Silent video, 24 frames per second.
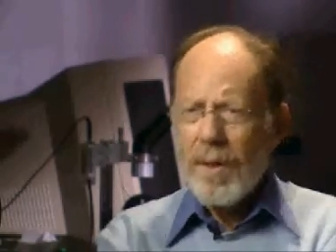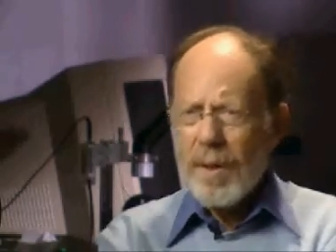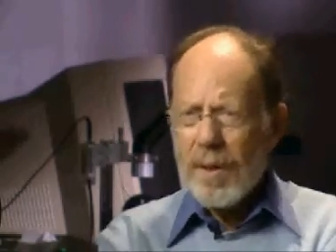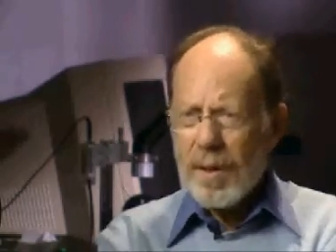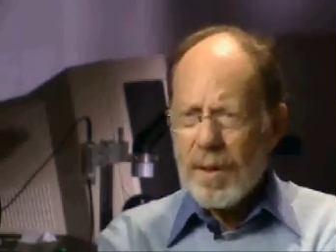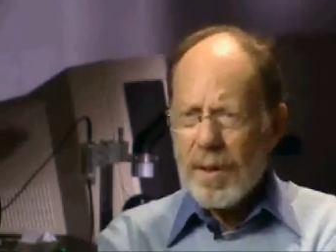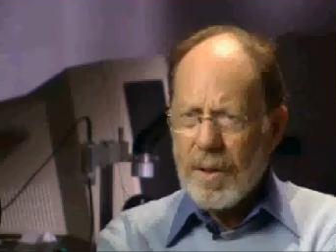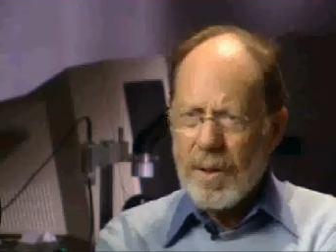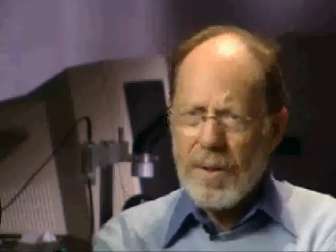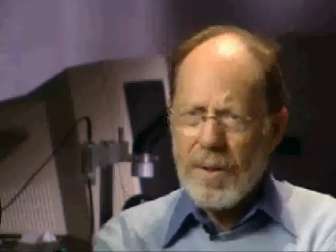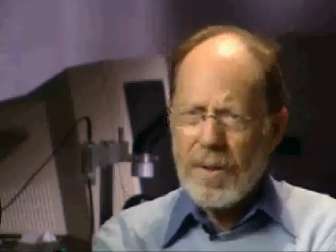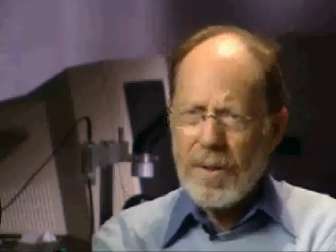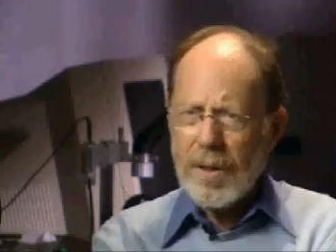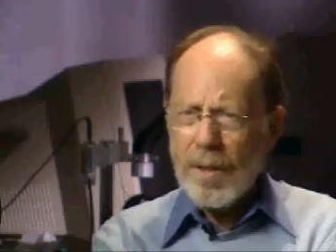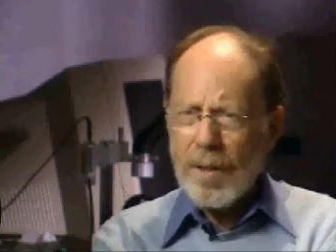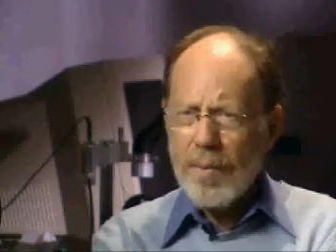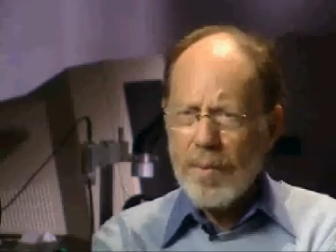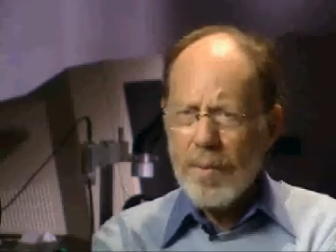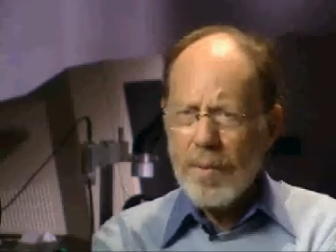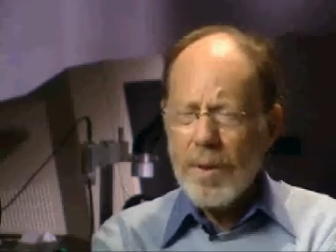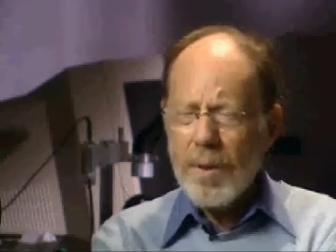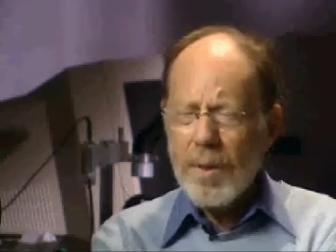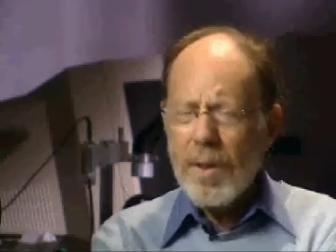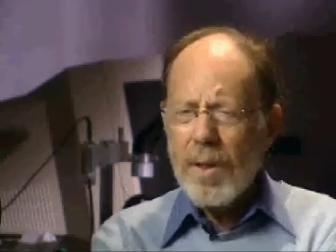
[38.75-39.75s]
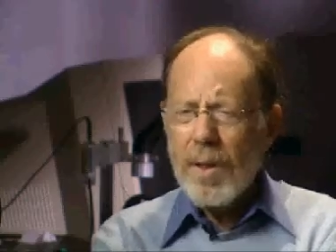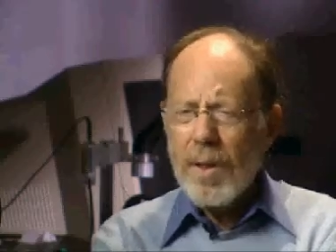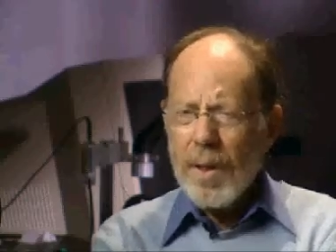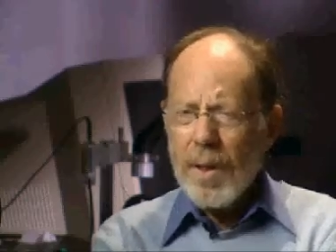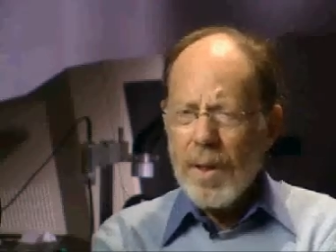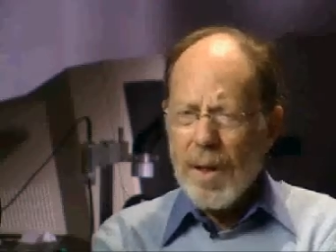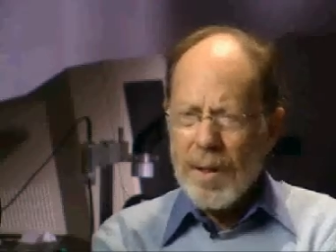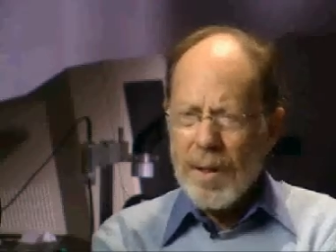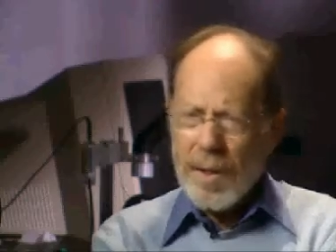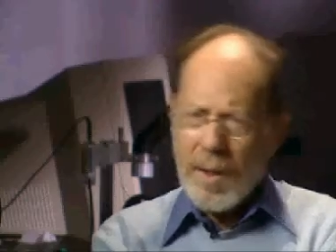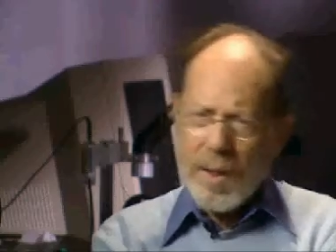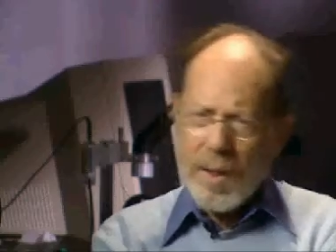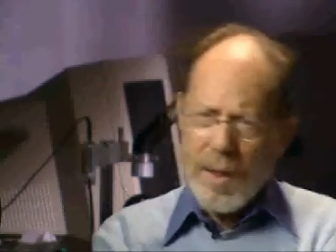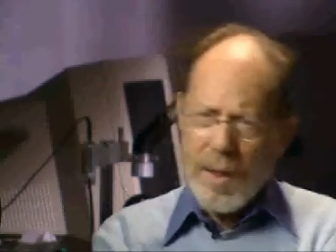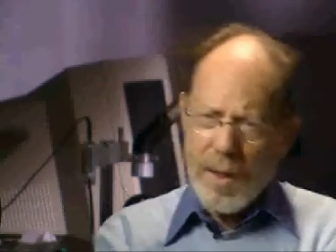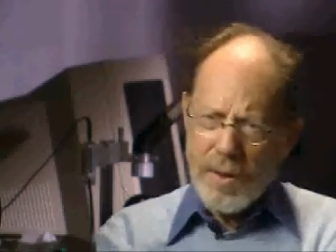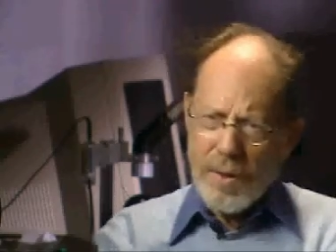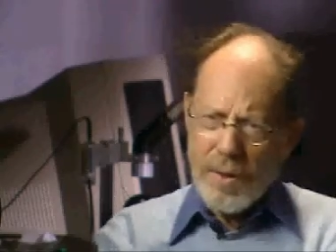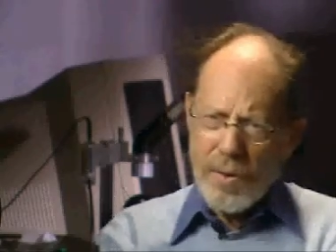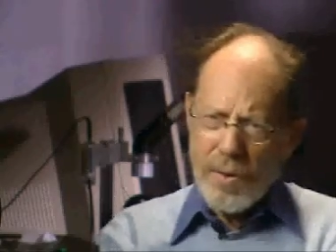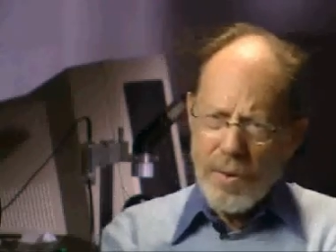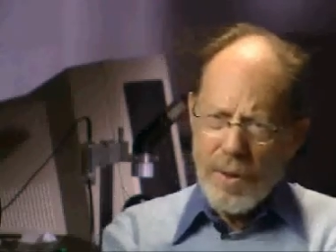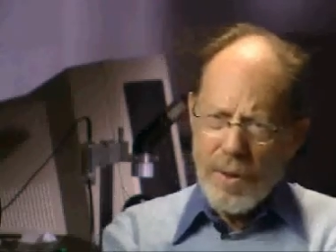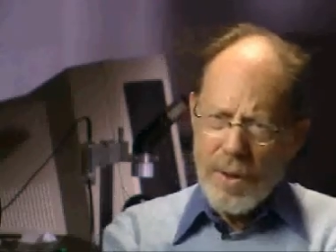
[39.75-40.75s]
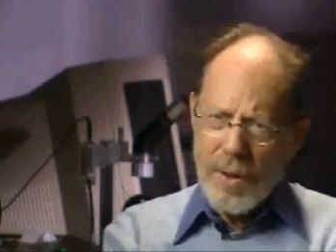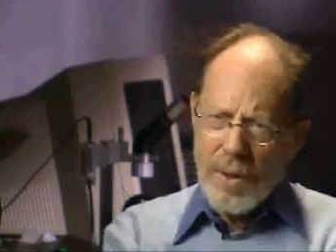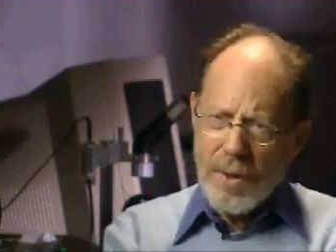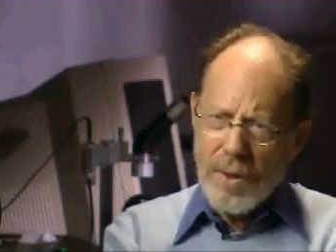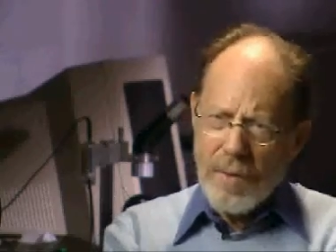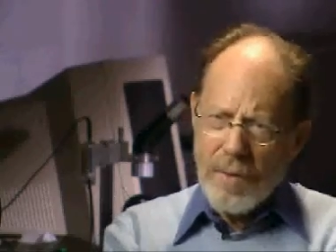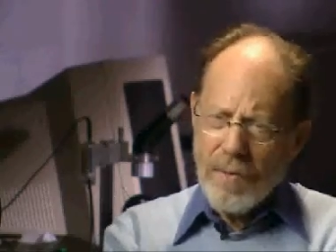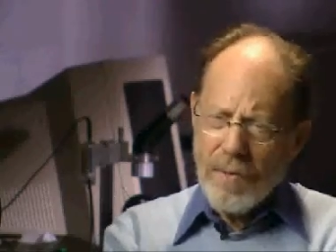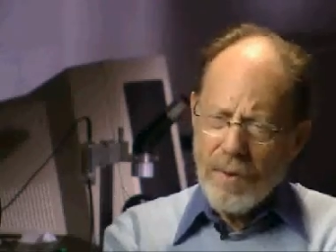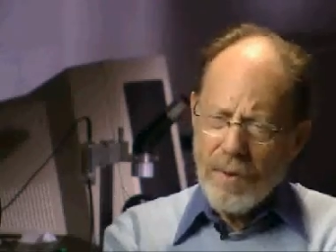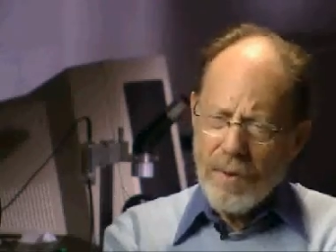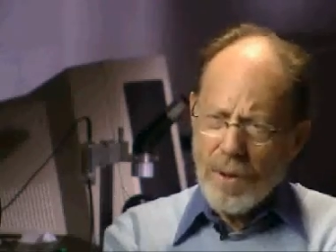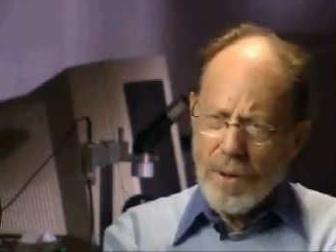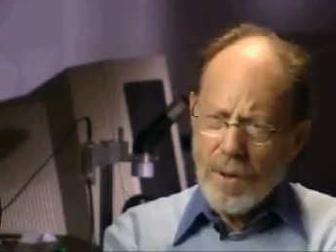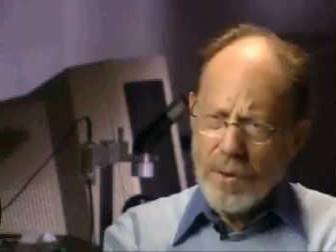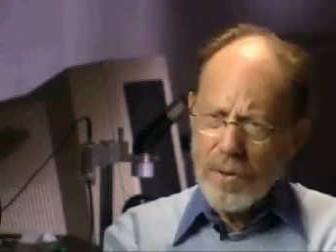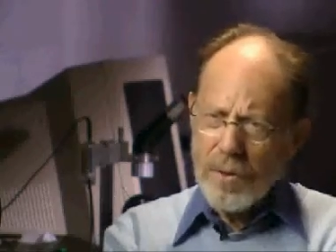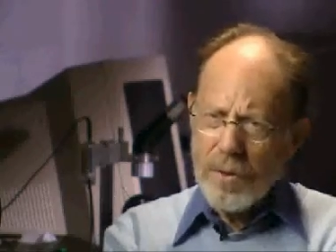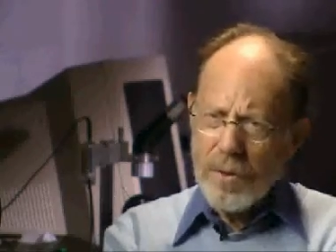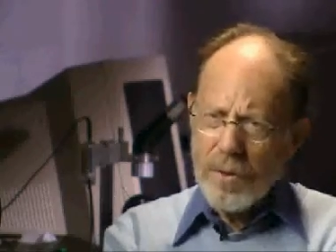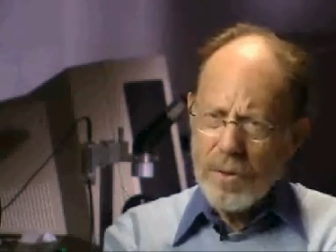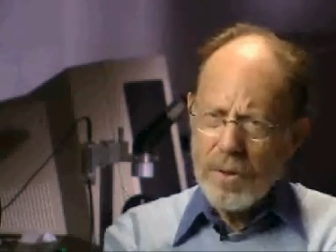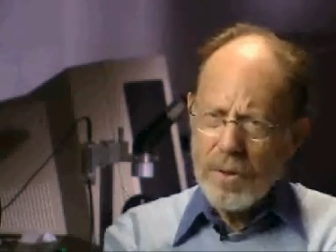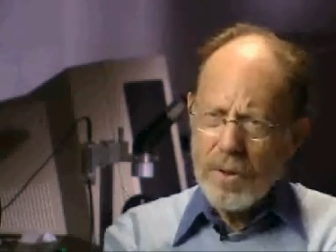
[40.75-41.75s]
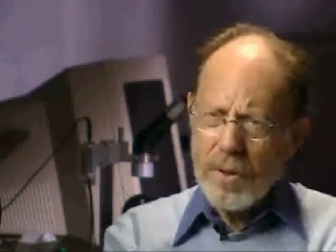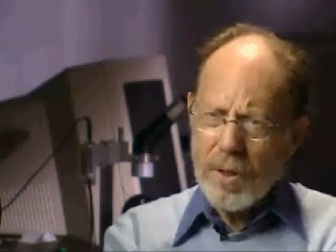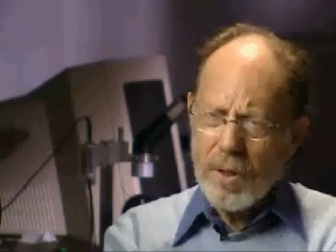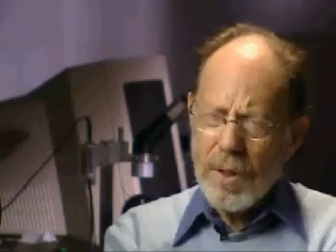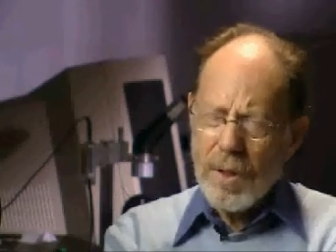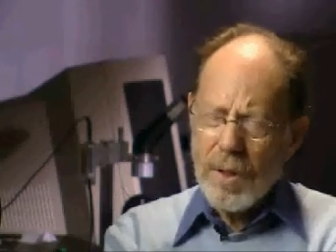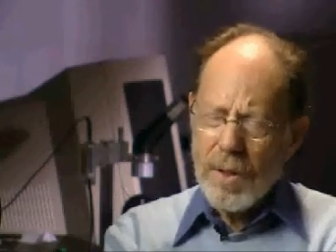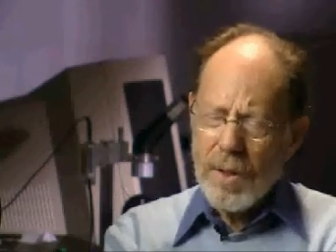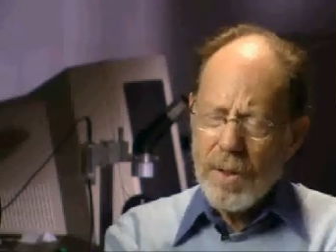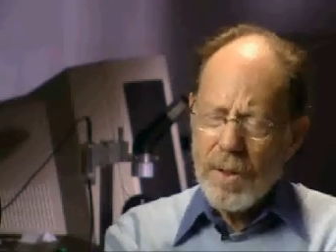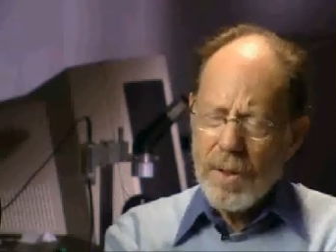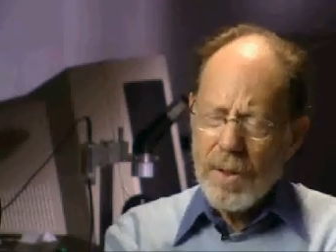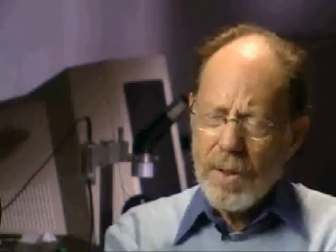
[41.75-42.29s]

reassemble, and then has to leave the host cell